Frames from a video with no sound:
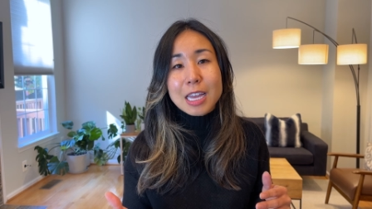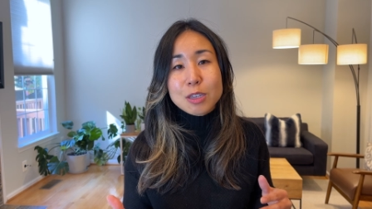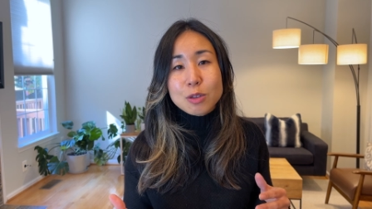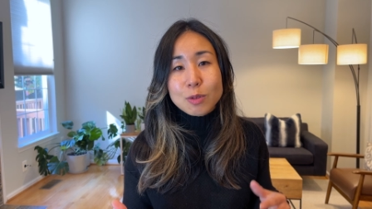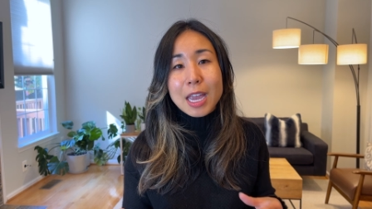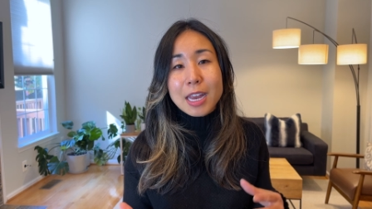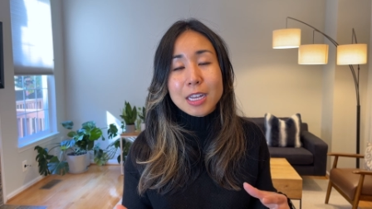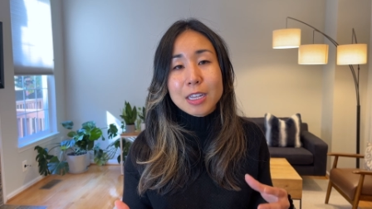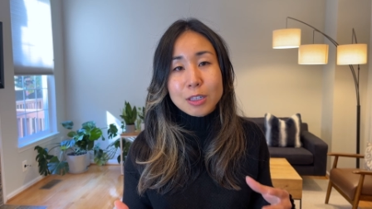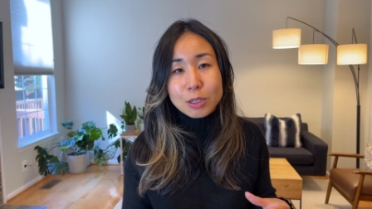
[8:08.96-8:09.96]
that you
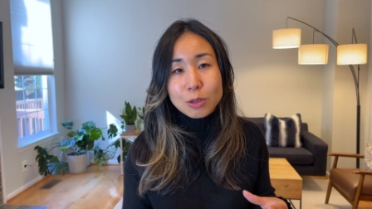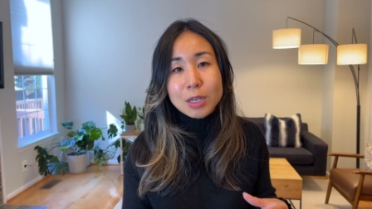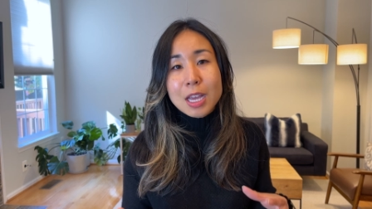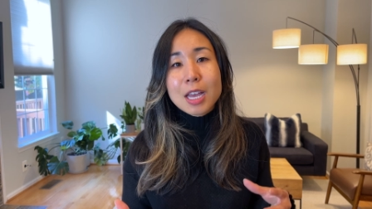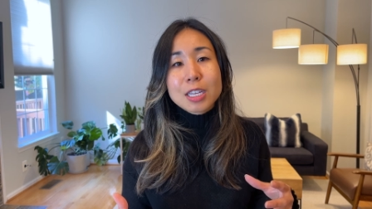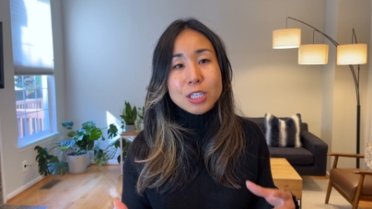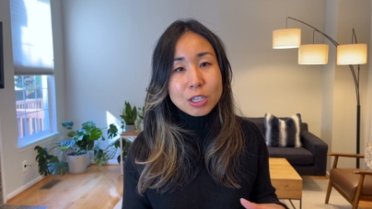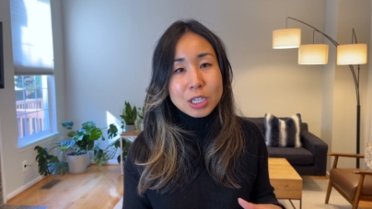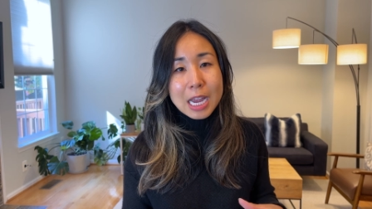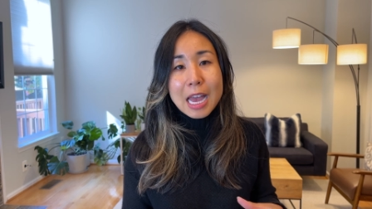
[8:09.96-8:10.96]
can include,
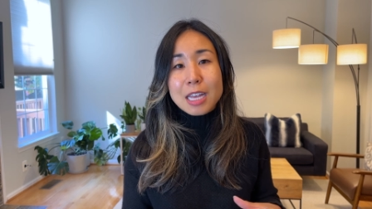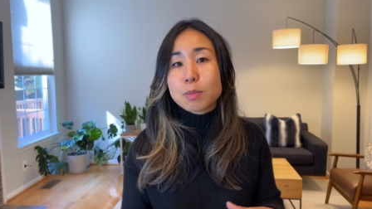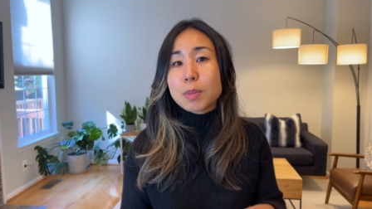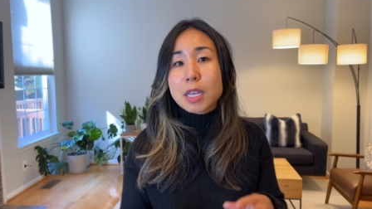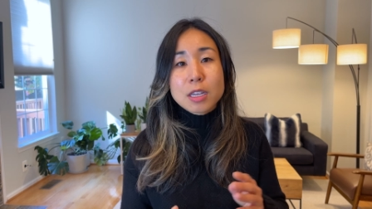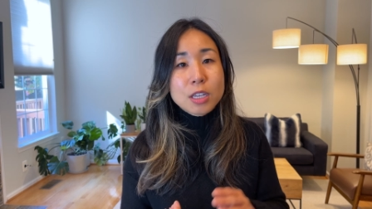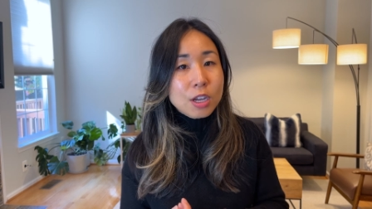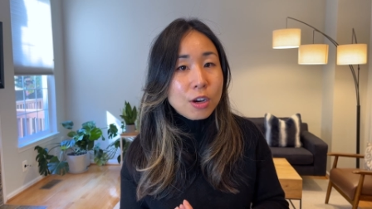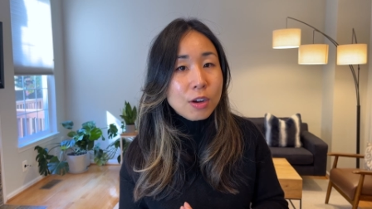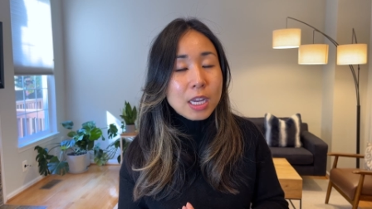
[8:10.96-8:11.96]
such as being
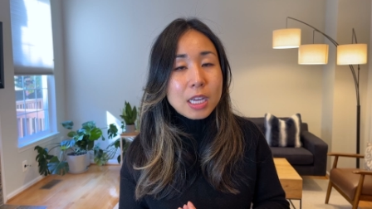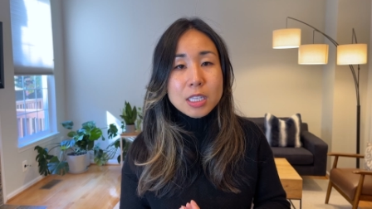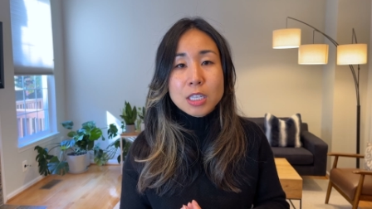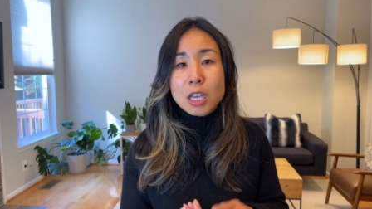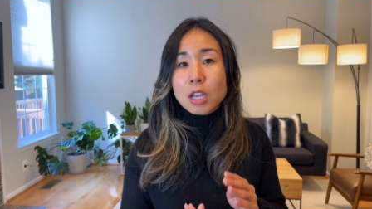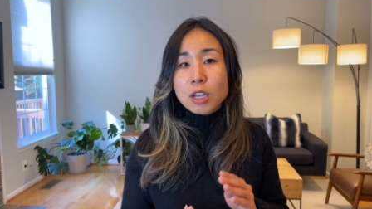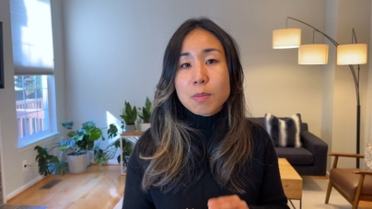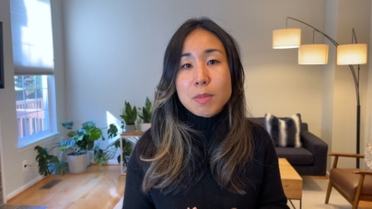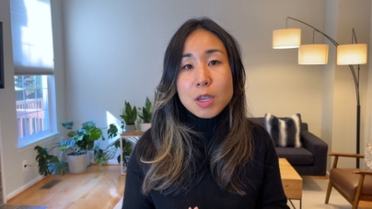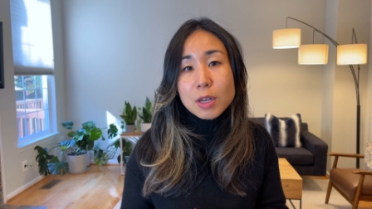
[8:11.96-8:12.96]
curious,
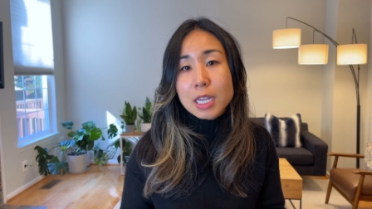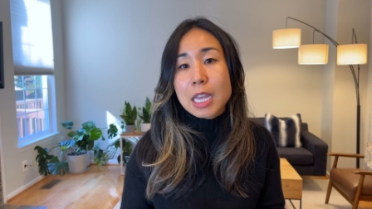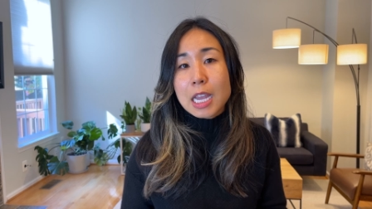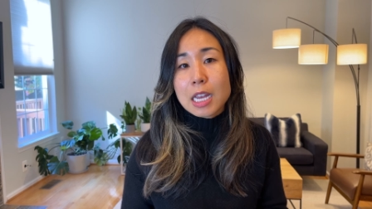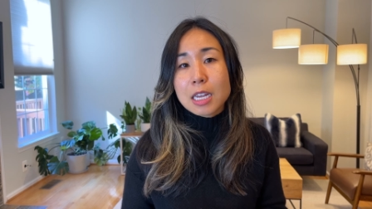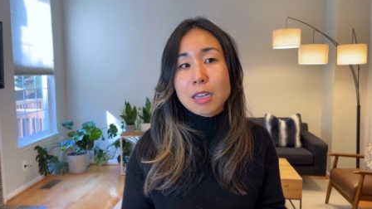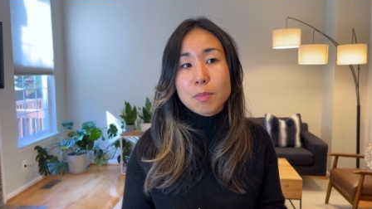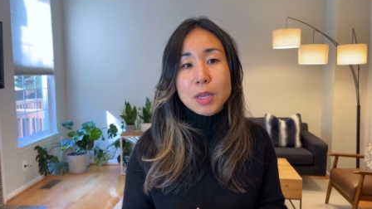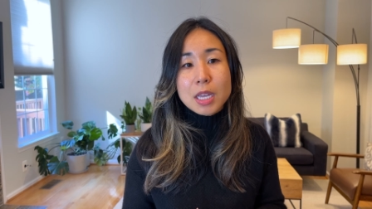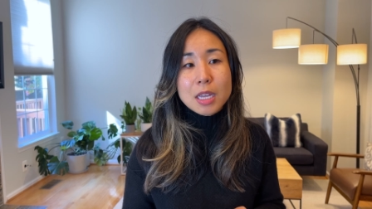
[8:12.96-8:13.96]

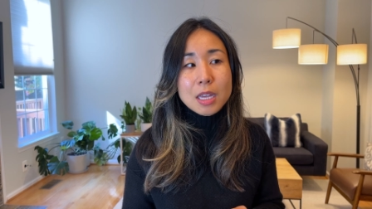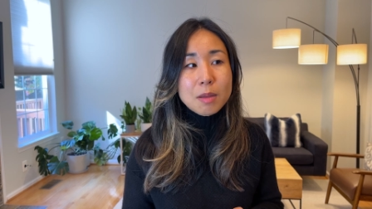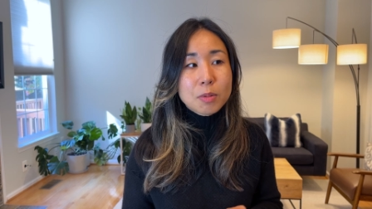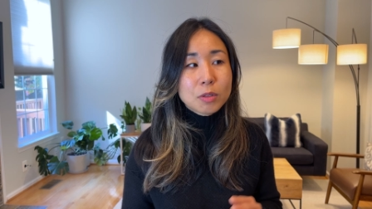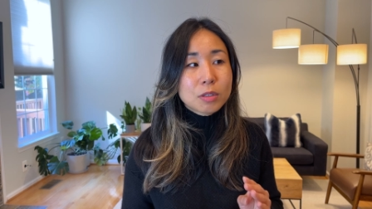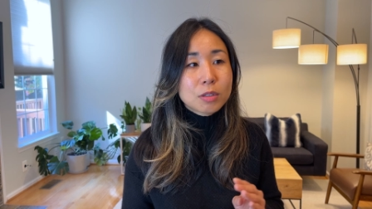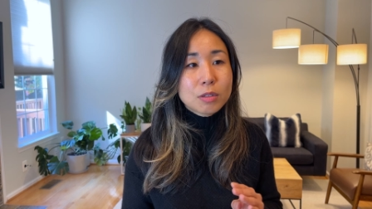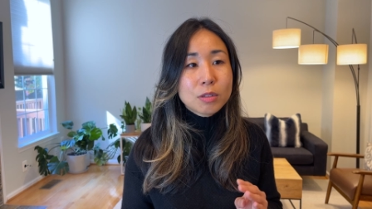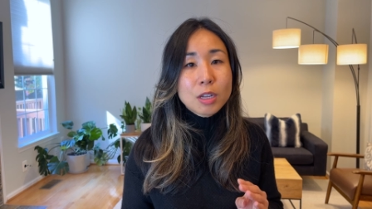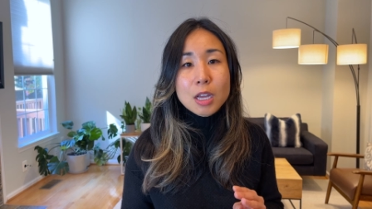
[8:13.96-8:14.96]
communicating, being able
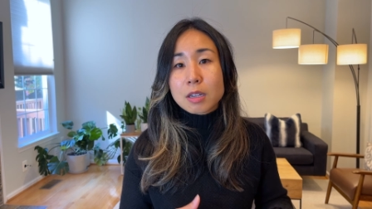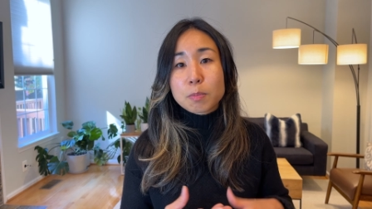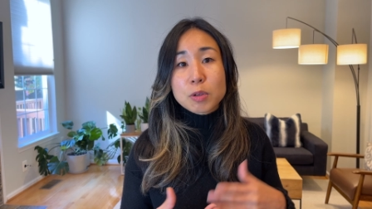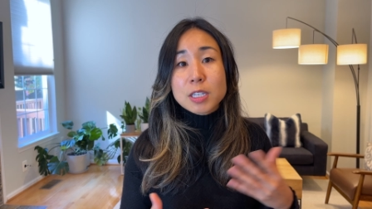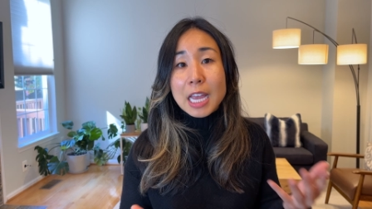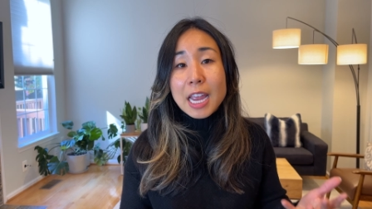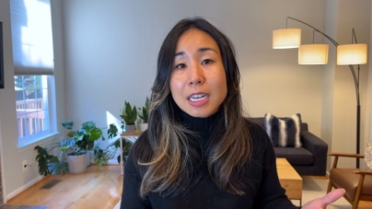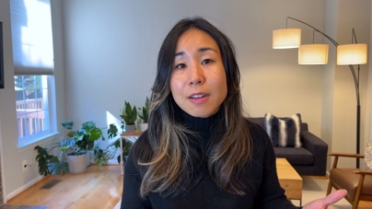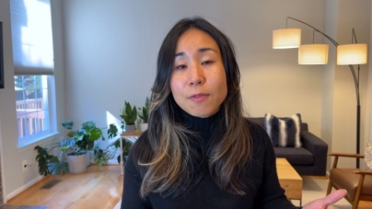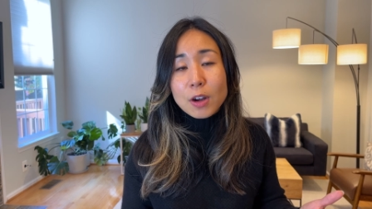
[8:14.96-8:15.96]
to
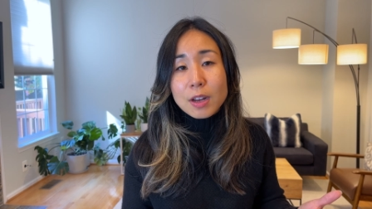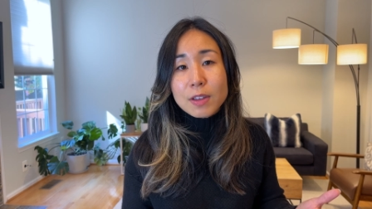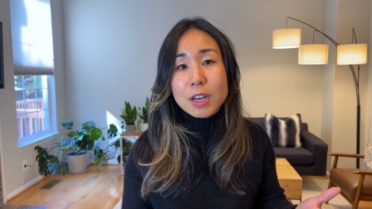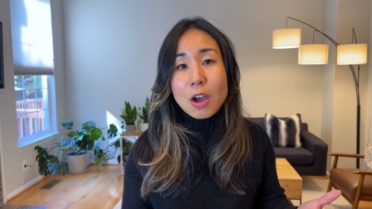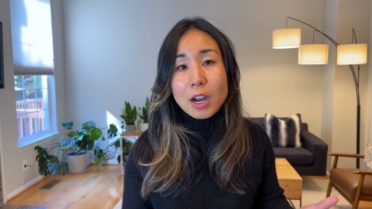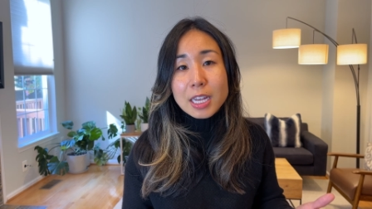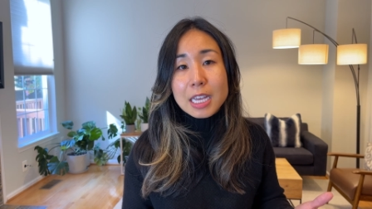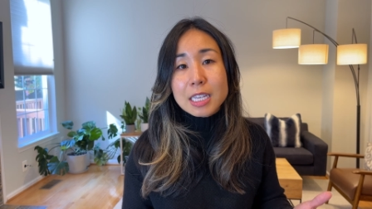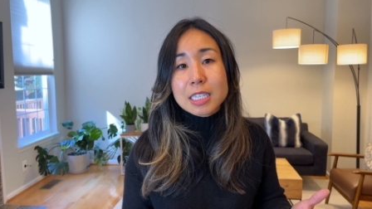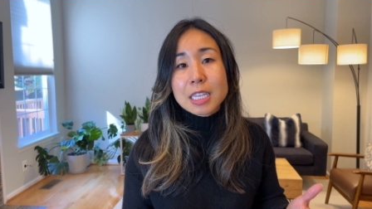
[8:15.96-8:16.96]
present in front of an
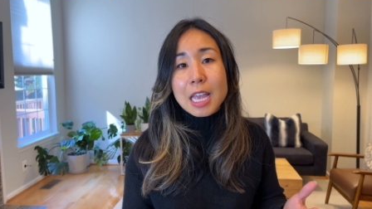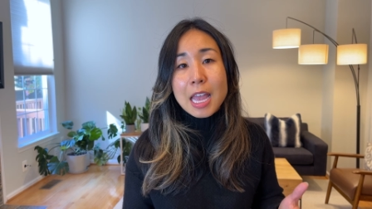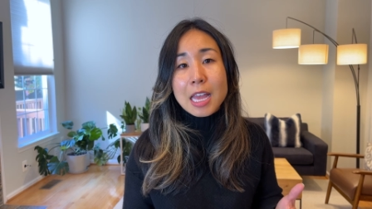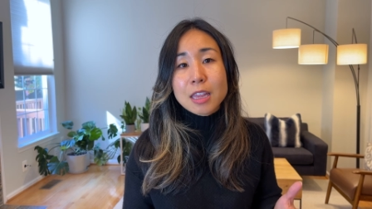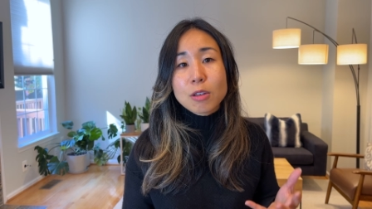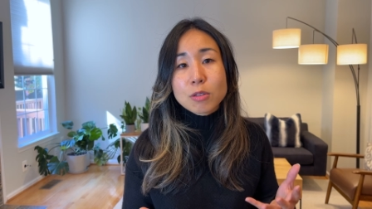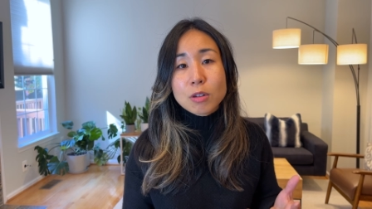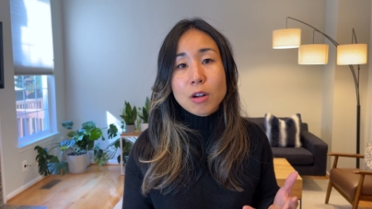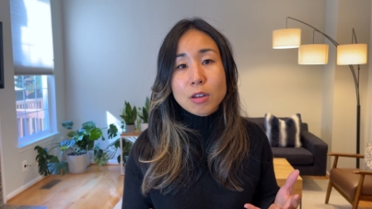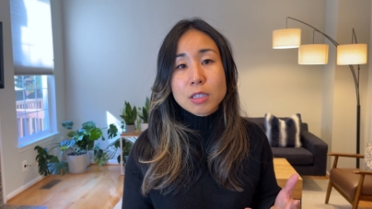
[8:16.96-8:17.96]
audience and
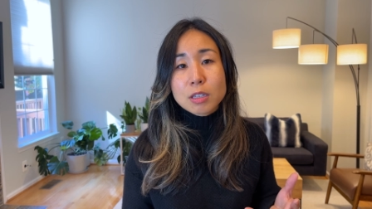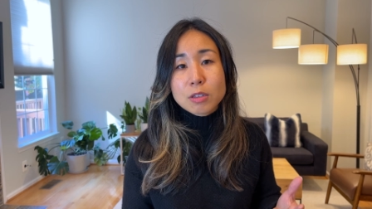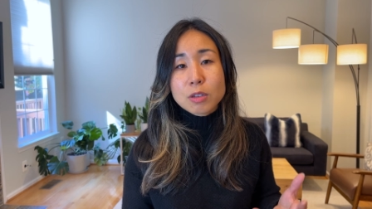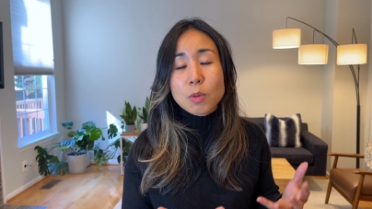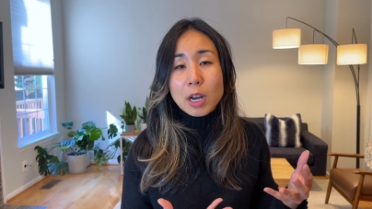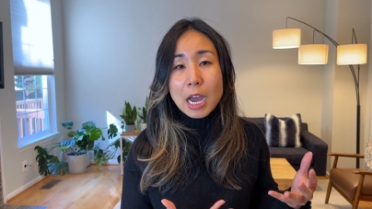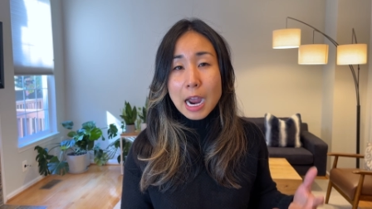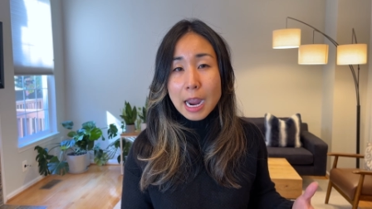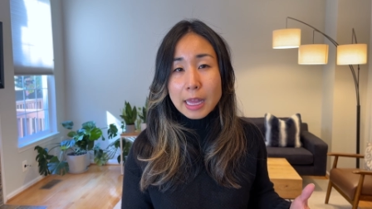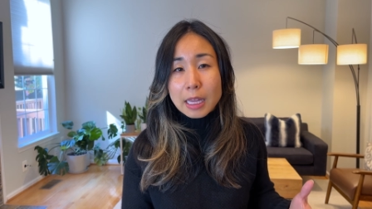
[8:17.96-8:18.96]
those are all skills you want to
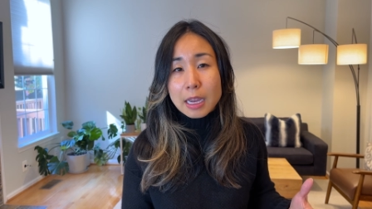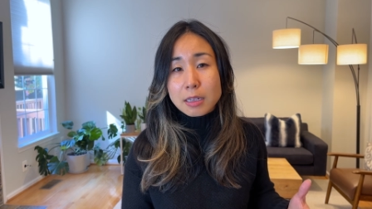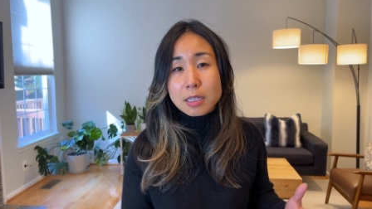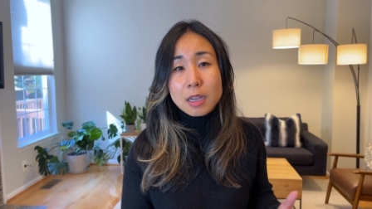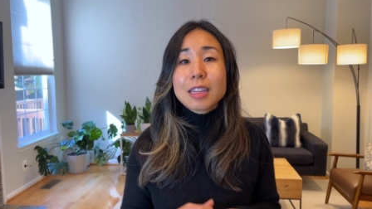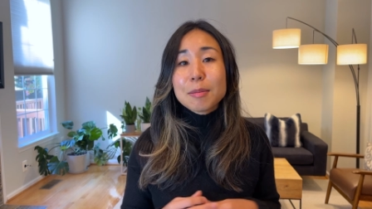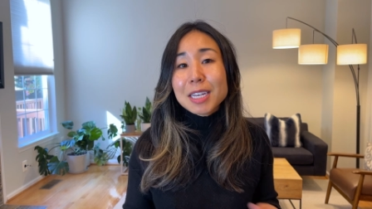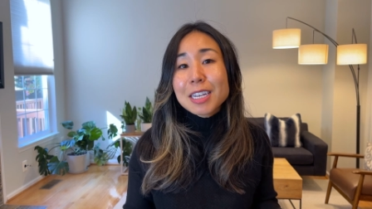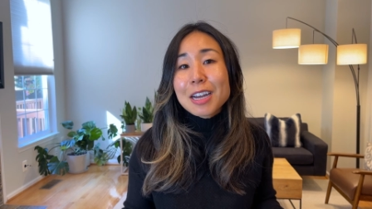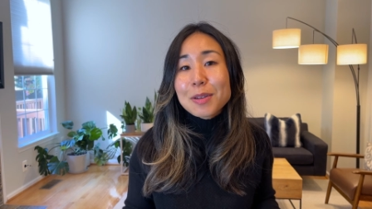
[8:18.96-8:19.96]
highlight. Let
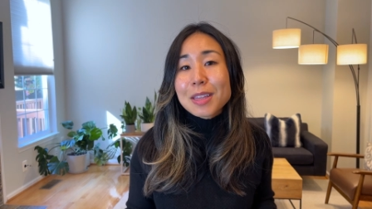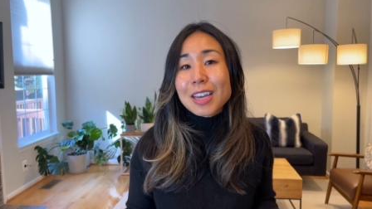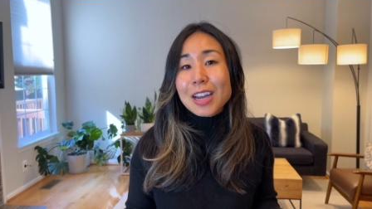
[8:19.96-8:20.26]
me know in the